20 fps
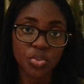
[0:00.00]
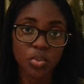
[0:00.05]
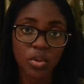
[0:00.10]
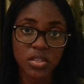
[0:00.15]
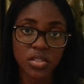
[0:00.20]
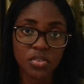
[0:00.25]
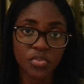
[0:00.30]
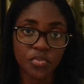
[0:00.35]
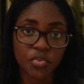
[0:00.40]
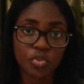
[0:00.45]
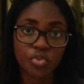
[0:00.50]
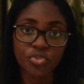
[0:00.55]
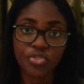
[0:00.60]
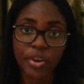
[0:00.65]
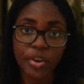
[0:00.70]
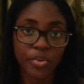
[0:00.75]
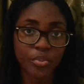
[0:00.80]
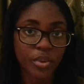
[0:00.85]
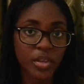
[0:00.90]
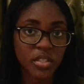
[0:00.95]
it once and for all,
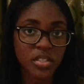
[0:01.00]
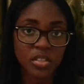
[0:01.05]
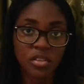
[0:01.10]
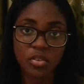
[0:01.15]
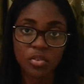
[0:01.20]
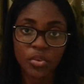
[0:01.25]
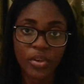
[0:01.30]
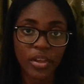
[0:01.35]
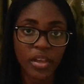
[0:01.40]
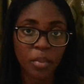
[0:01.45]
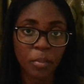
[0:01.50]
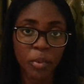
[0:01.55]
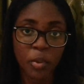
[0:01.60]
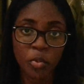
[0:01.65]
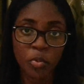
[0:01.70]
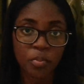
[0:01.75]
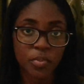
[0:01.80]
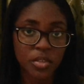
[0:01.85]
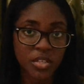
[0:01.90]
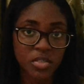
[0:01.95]
graduate and go and get my
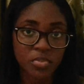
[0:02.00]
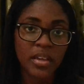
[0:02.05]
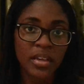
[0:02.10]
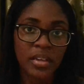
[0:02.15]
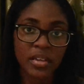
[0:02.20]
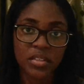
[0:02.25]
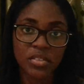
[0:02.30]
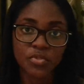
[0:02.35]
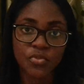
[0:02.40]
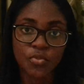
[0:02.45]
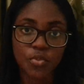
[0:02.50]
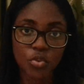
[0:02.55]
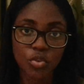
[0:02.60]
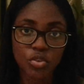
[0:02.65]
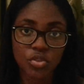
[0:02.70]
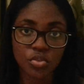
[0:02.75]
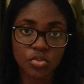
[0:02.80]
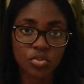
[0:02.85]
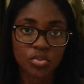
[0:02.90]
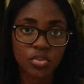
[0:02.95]
own place and
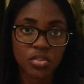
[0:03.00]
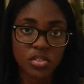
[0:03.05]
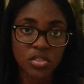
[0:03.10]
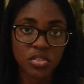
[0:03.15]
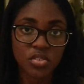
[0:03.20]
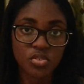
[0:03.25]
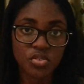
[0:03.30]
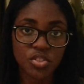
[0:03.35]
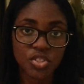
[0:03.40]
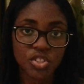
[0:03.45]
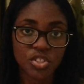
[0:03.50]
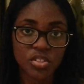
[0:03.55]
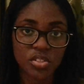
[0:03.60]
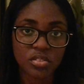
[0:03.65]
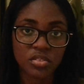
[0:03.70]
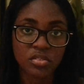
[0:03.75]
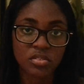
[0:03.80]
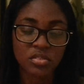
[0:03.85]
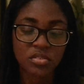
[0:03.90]
focus on content creation.